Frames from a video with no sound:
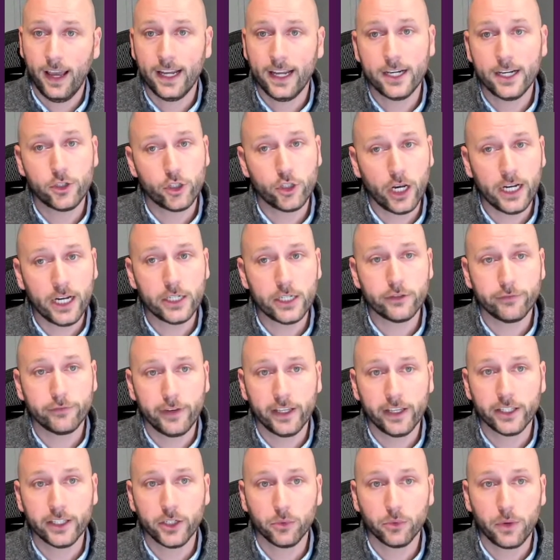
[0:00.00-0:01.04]
and a change
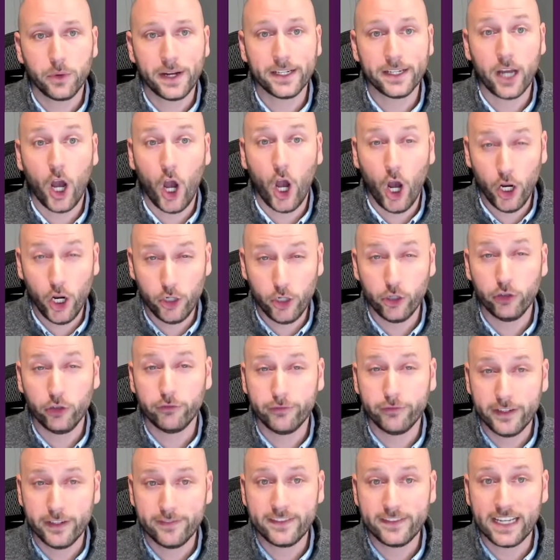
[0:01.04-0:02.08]
failure rate under
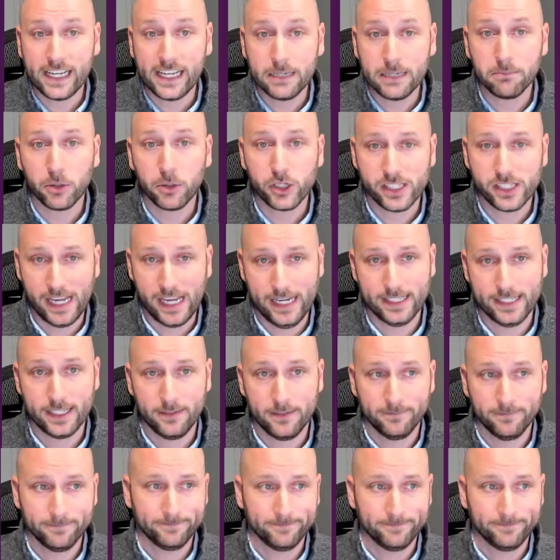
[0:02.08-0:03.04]
15%.